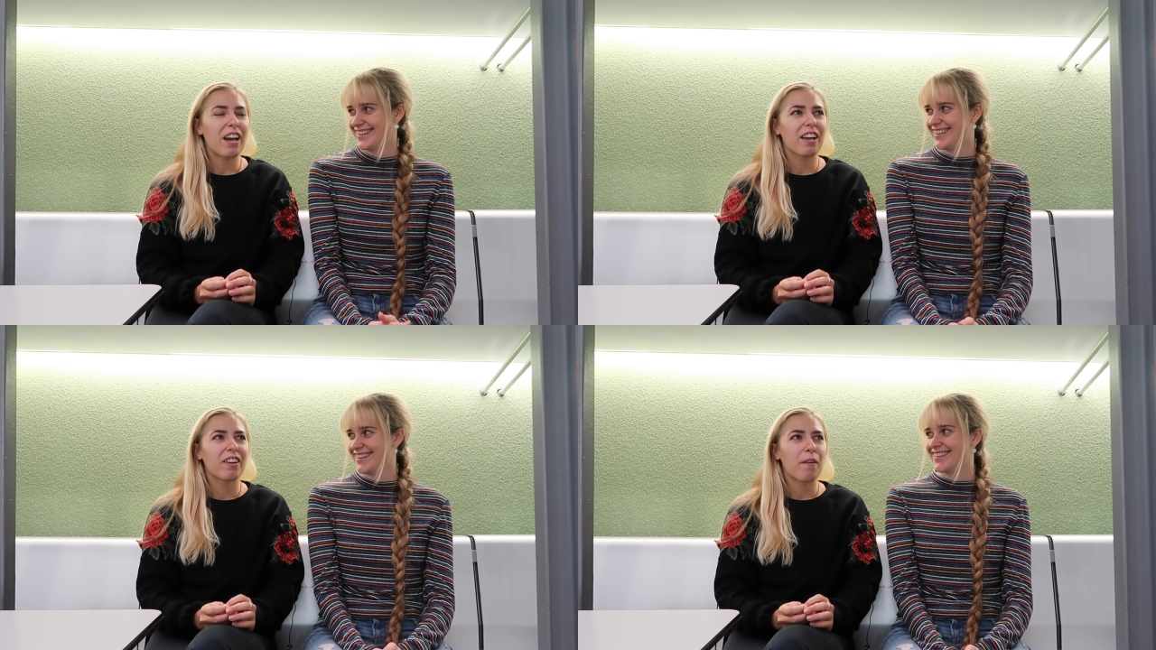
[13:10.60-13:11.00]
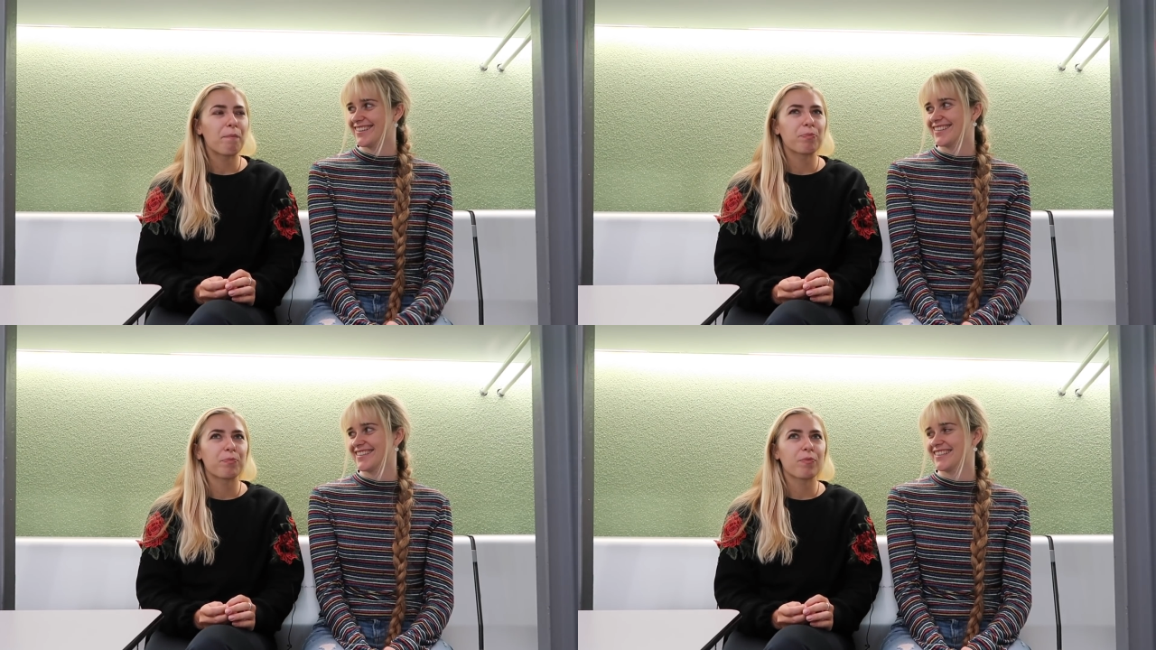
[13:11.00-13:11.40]
Speaker 1: I,
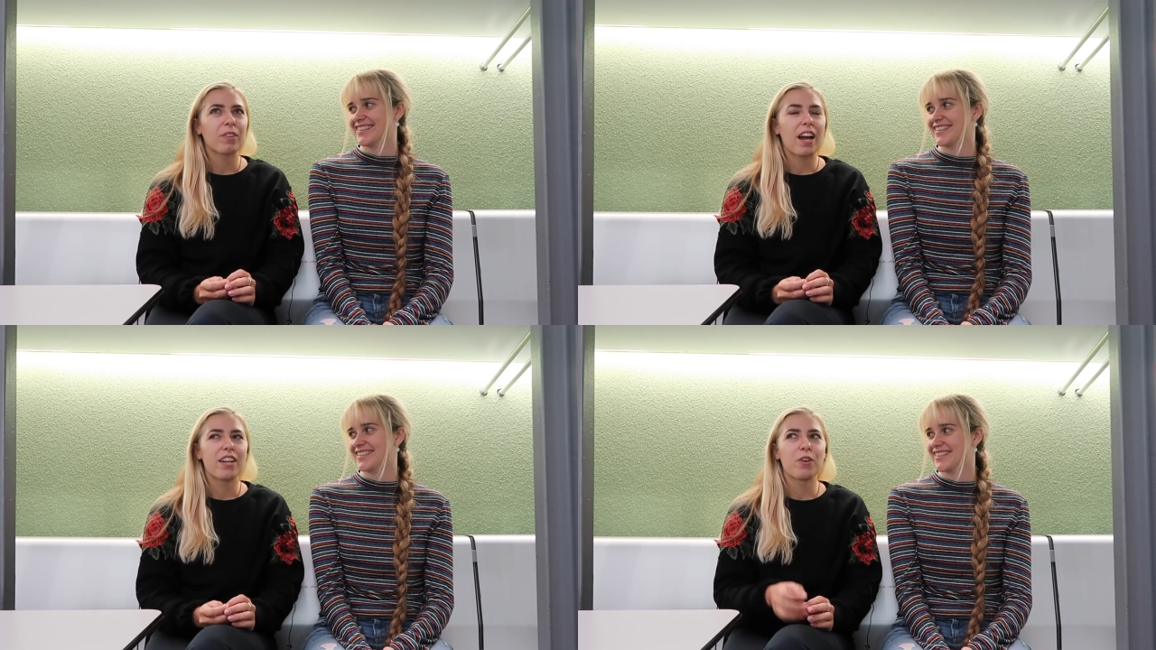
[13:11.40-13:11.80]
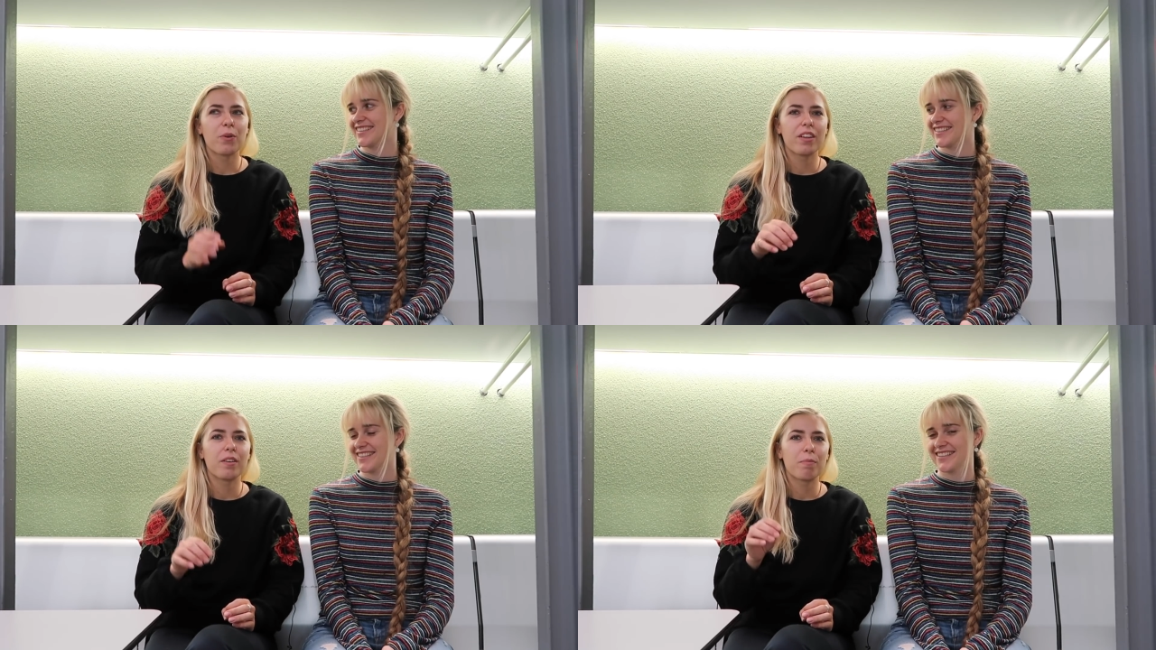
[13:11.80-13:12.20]
I
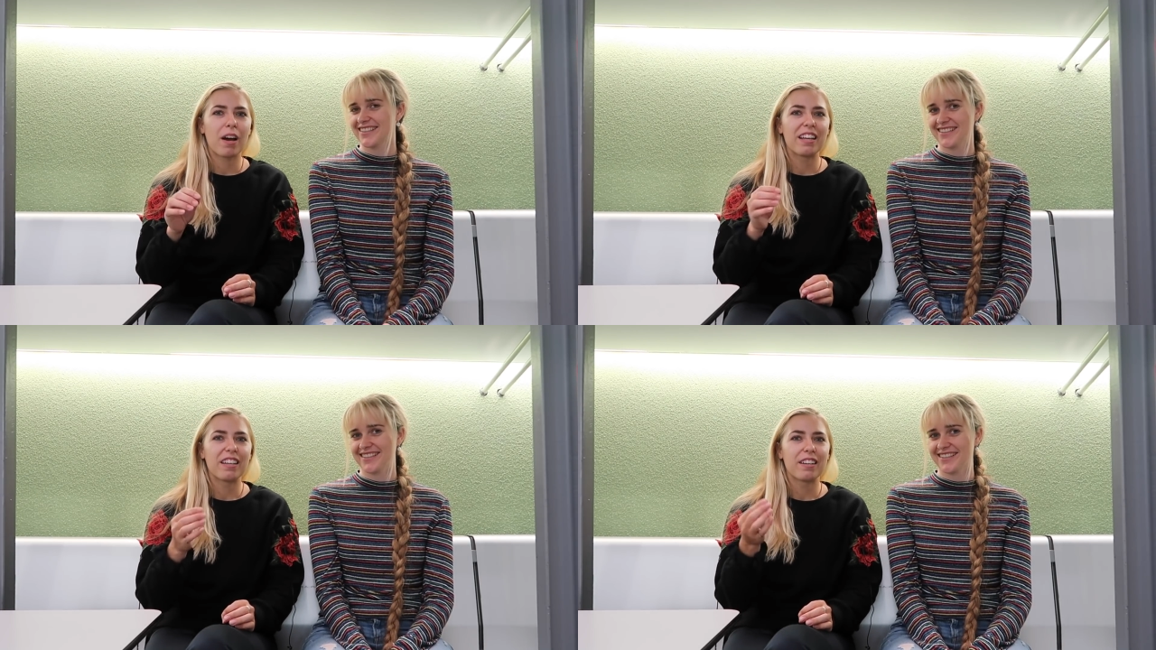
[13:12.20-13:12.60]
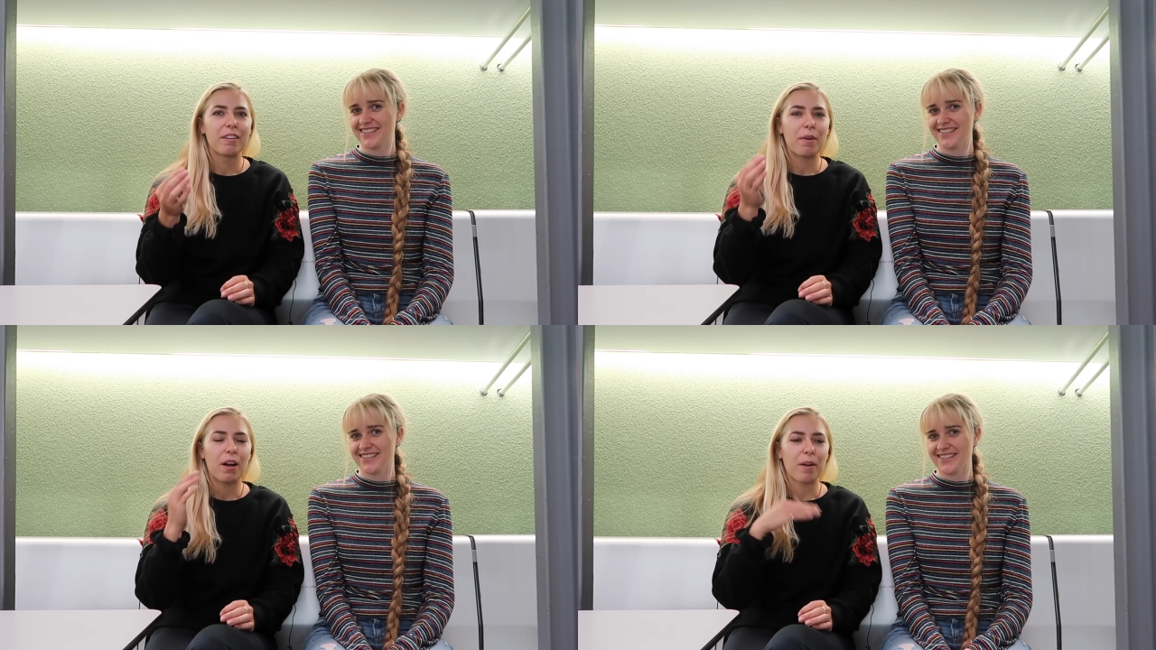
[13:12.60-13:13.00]
know that in my
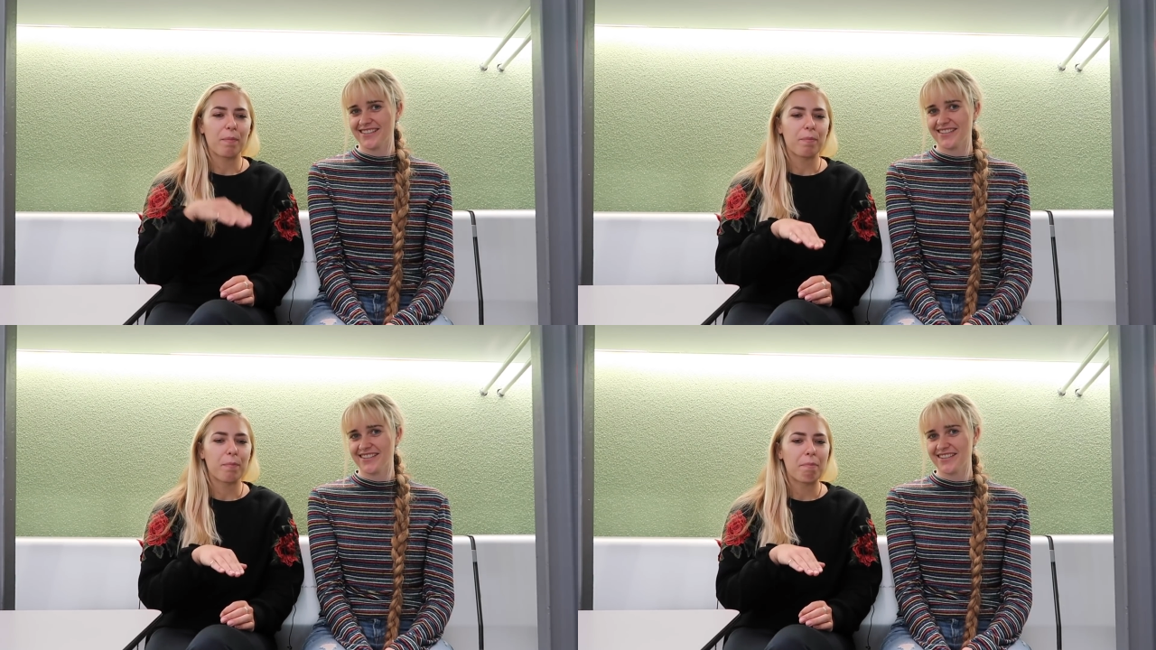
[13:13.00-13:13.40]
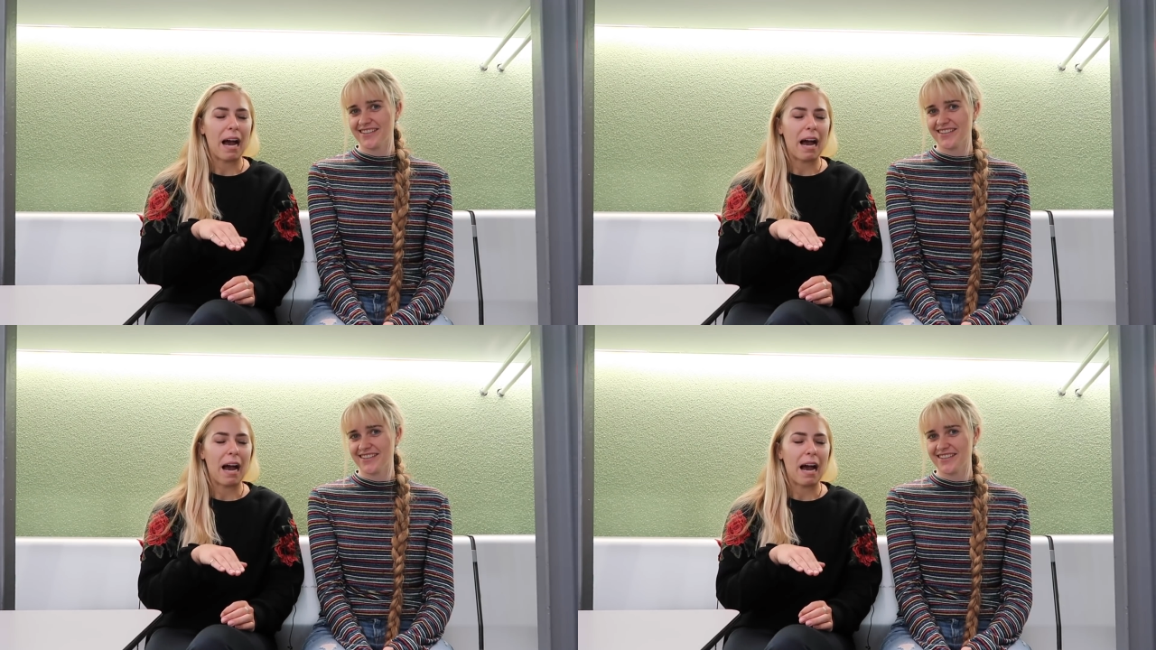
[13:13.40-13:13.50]
um,